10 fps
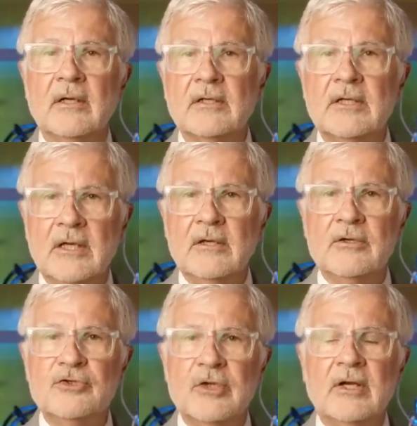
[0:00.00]
a
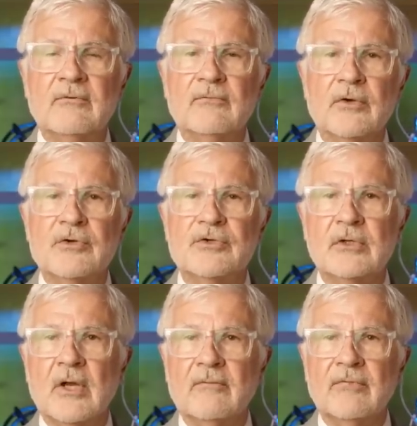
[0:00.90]
ketogenic
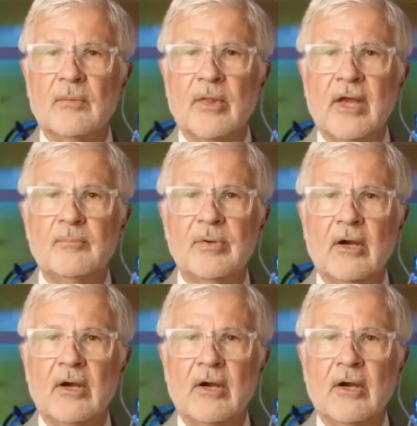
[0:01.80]
version of the Plant